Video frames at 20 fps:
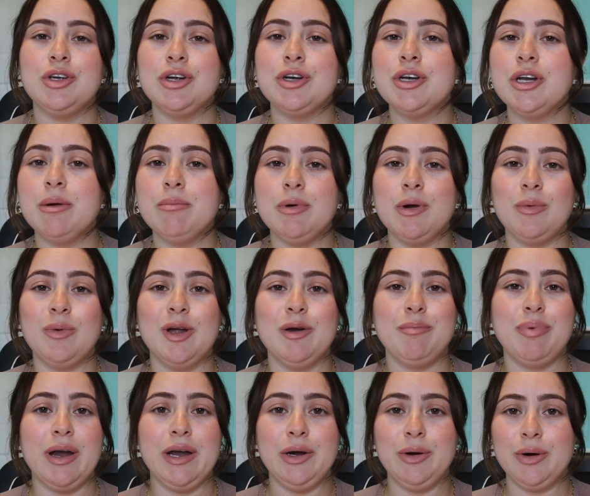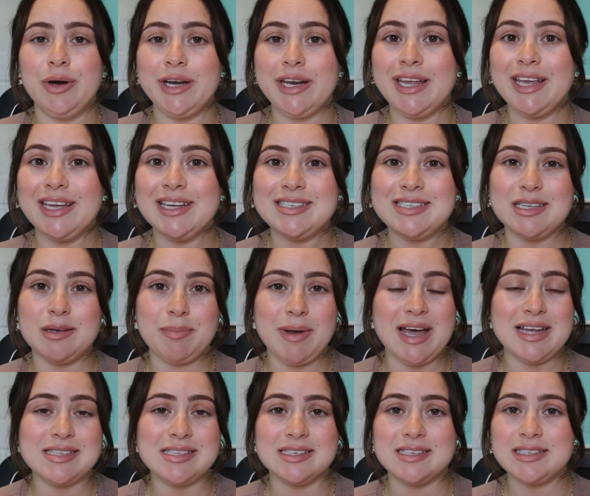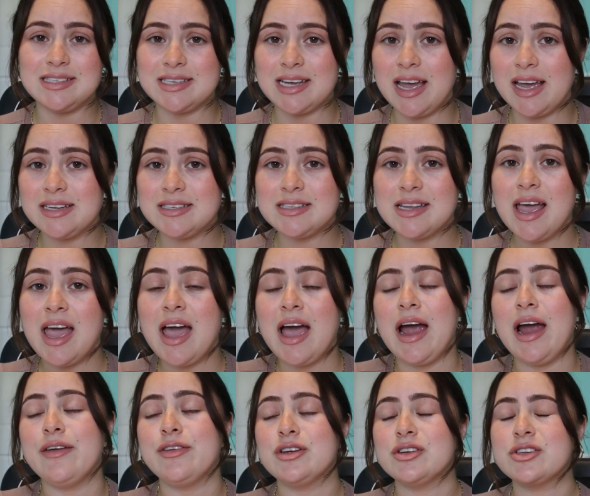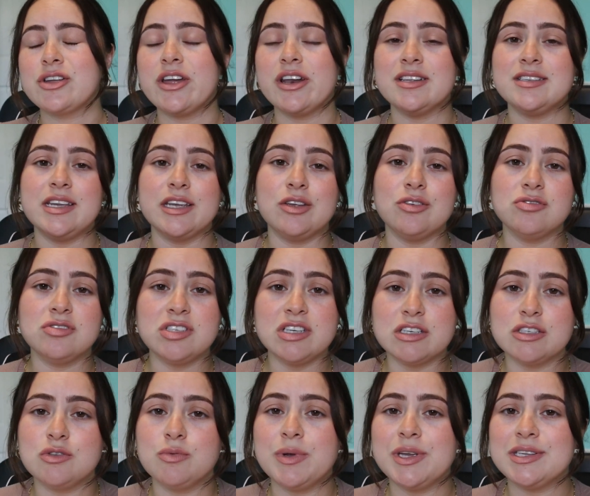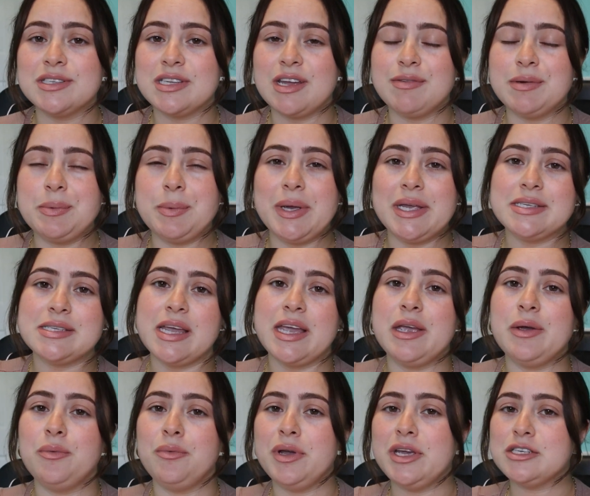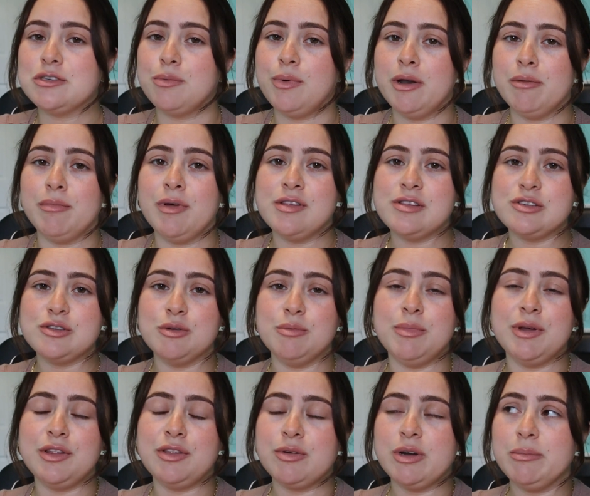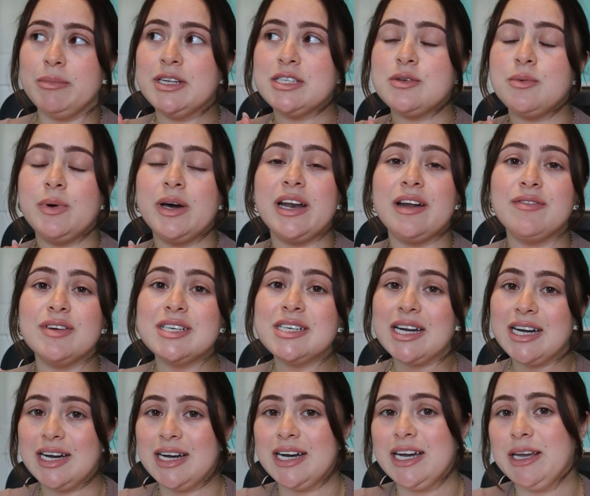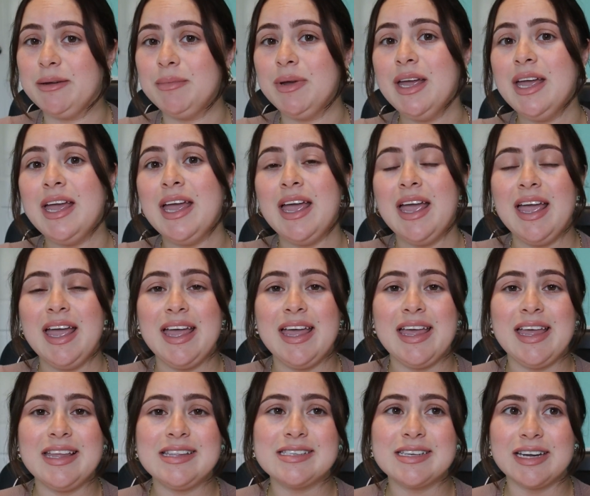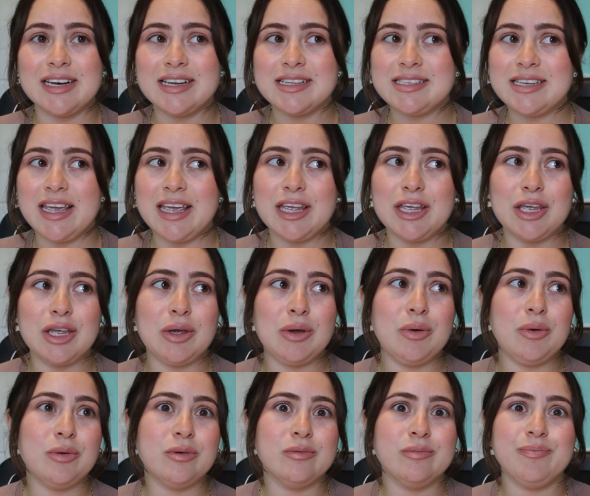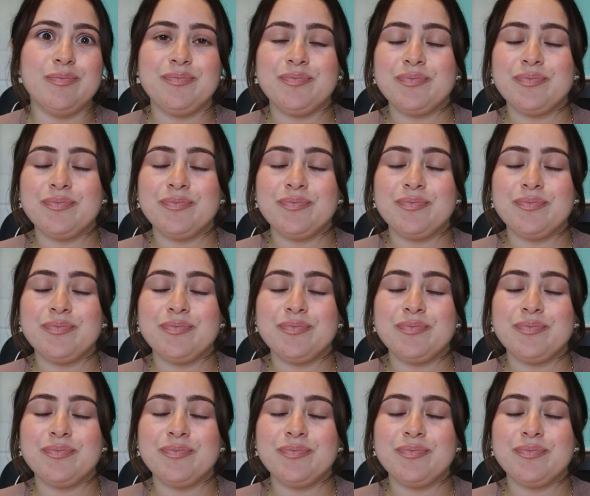number 1 priority is to pass this test. Either it's going to take you 6 weeks, 7 weeks, 8 weeks, 1 month, 2 months, 3 months, whatever time it's going to take you.